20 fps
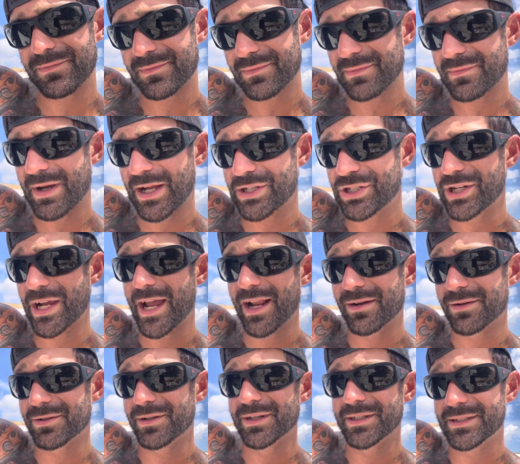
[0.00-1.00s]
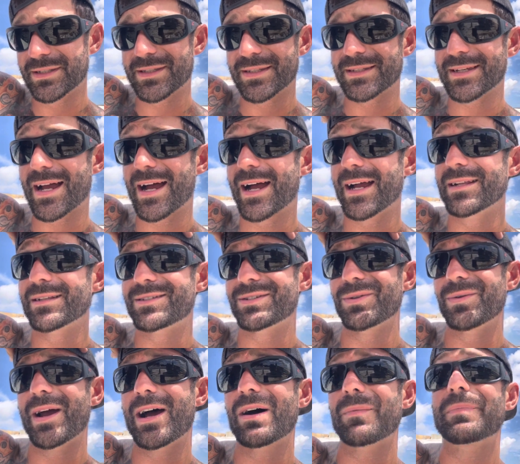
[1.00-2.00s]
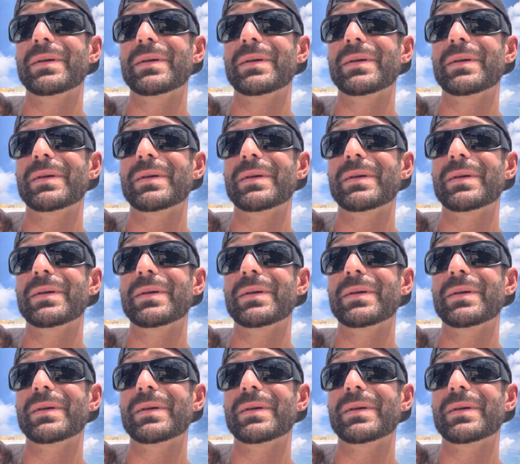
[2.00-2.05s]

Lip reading: My channel is designed to help